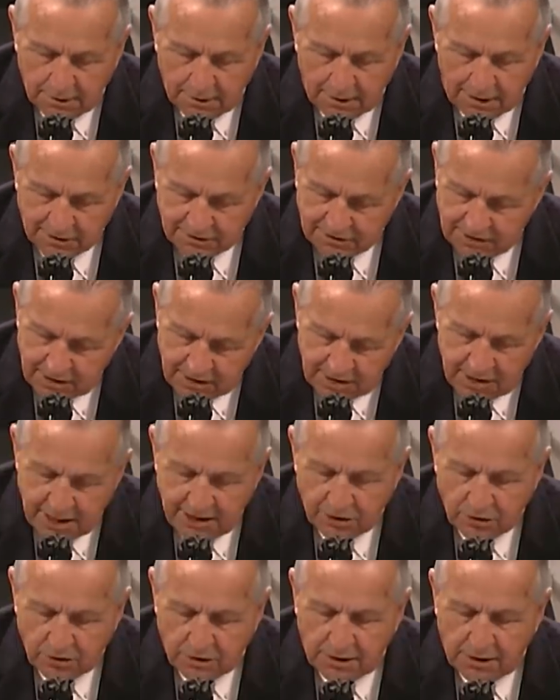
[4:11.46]
As these
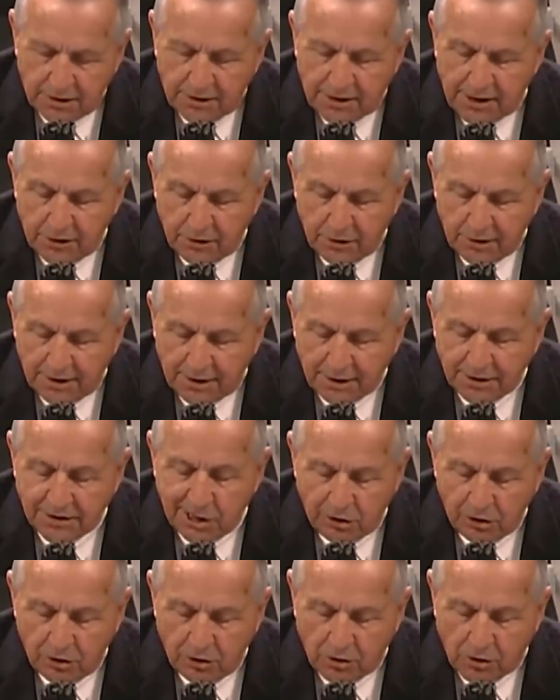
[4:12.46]
needs
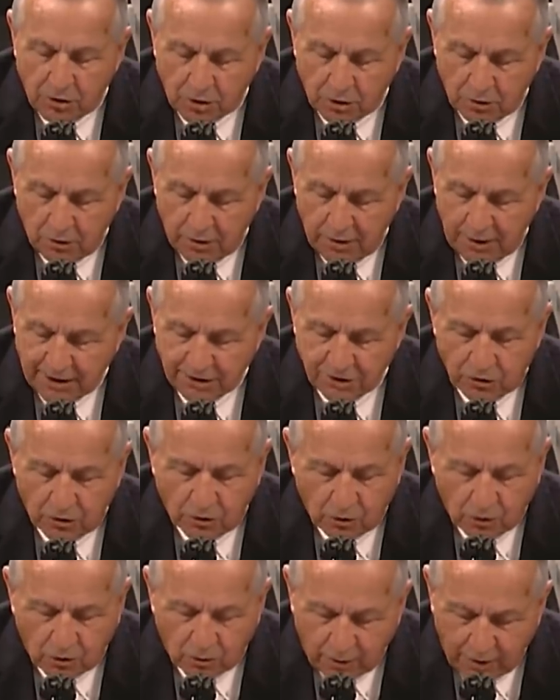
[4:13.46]
continue to grow, it's
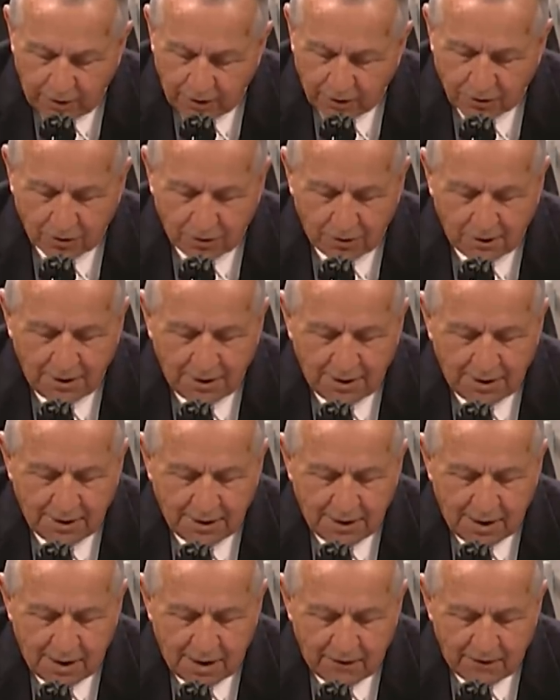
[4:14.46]
critical
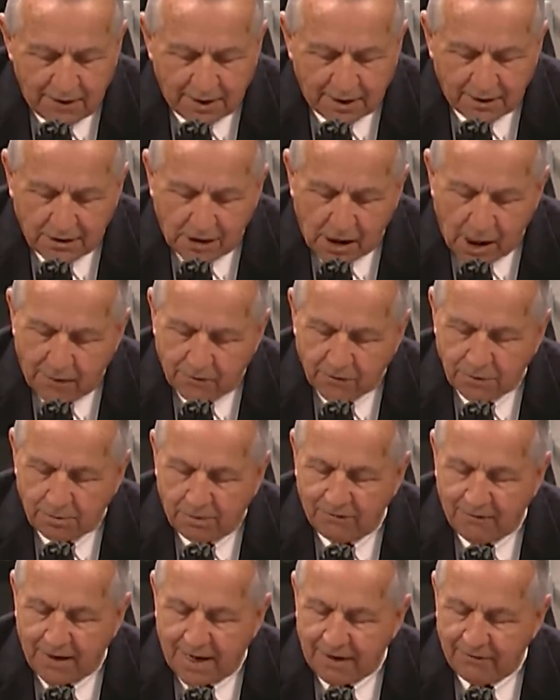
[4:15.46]
that Congress
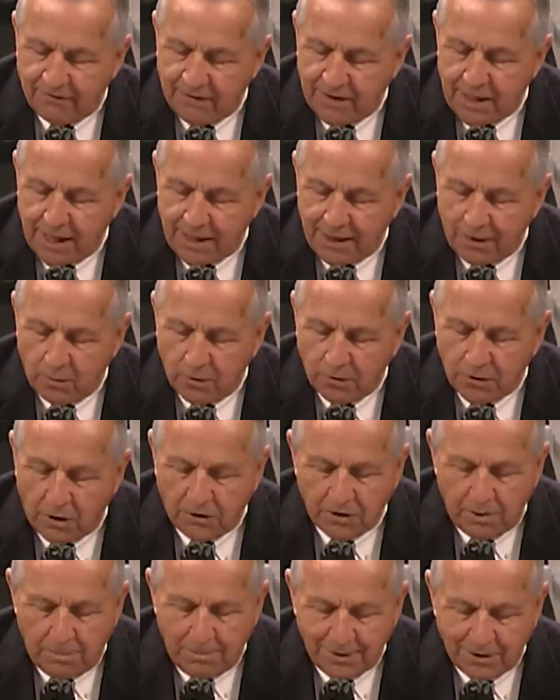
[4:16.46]
provide VA with all
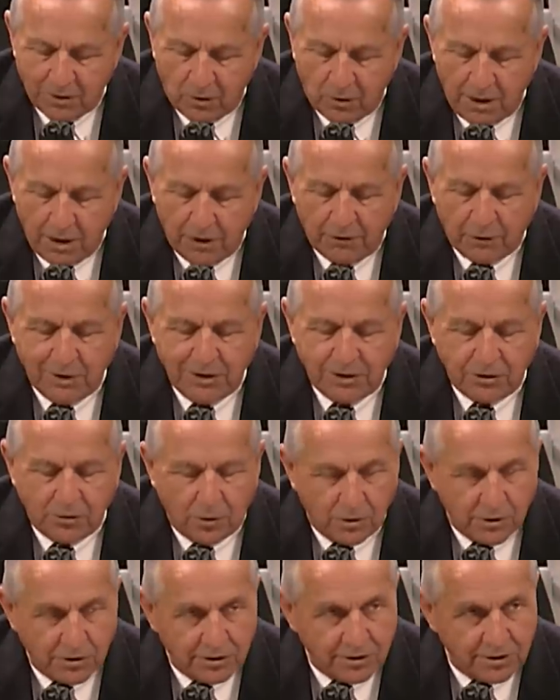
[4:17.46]
the mental health
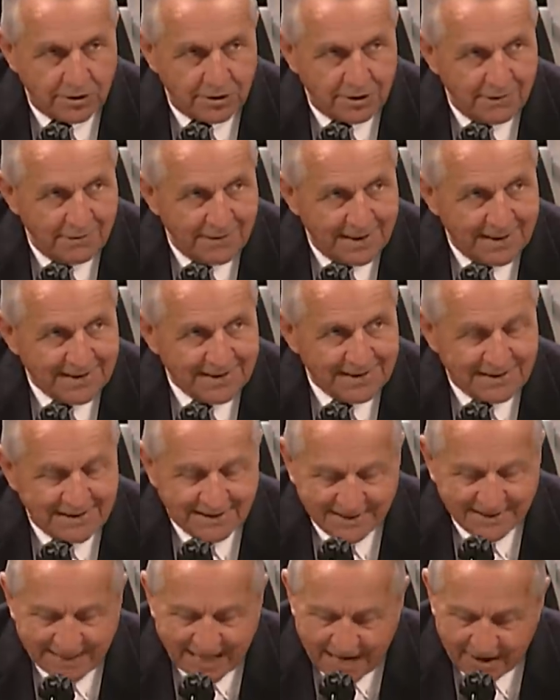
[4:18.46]
resources,
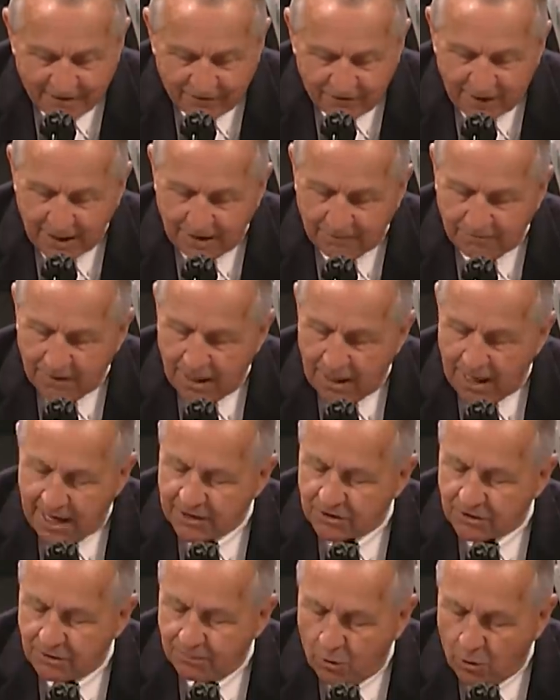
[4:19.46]
staffing,
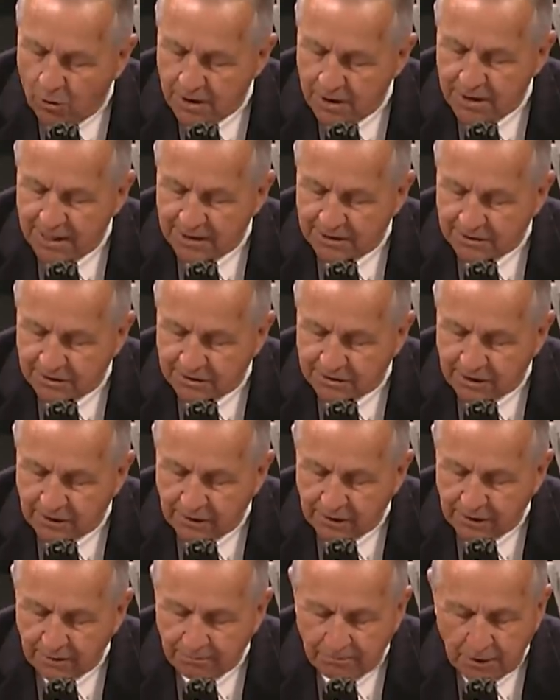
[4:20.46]
and support
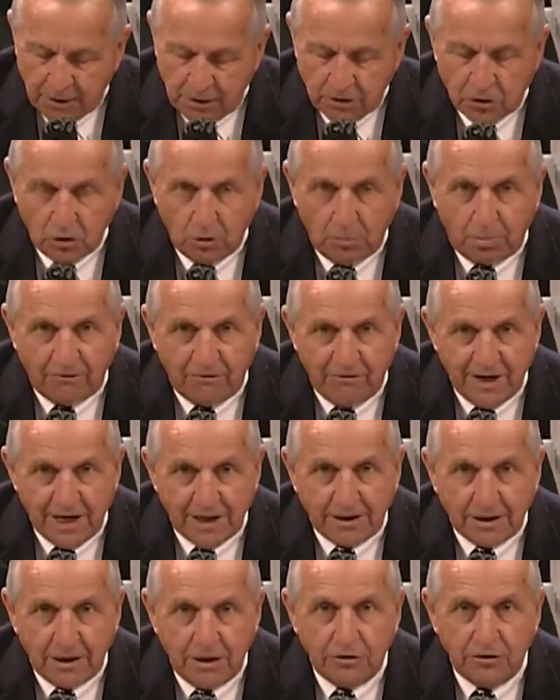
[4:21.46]
necessary to
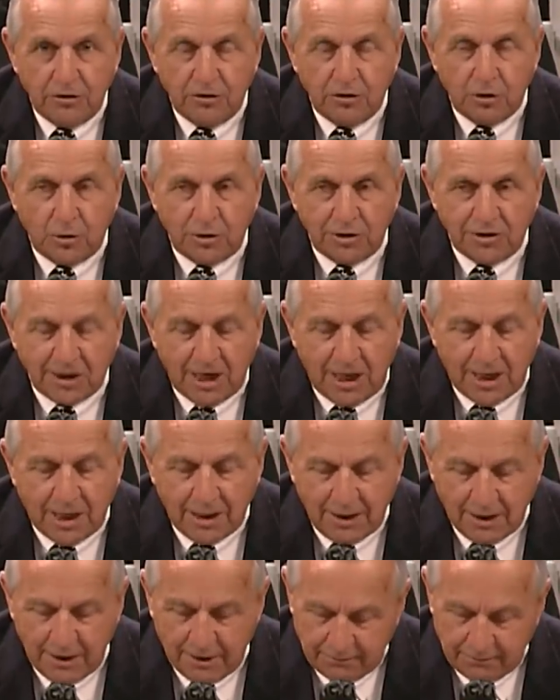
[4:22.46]
prevent suicide.